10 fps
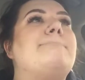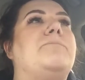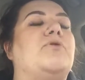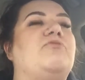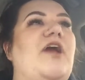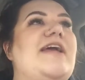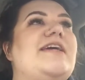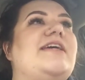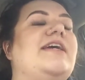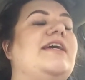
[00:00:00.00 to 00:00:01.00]

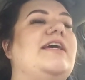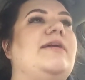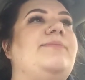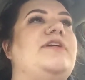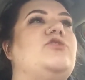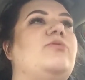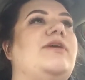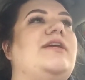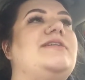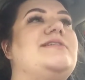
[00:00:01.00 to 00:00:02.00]
break in
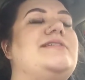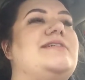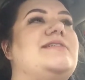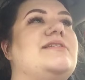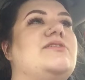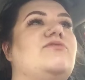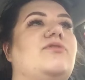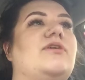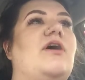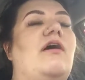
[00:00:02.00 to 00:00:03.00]
between seasons
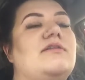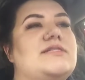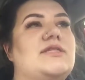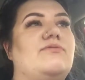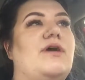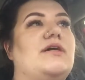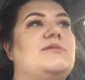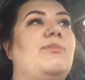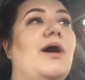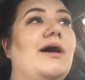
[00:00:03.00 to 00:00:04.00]
for the Collins on the
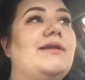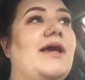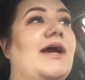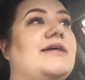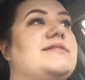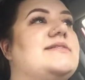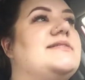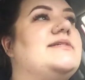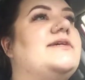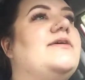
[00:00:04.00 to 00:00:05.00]
Rocks
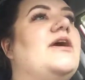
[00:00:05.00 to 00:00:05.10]
podcast.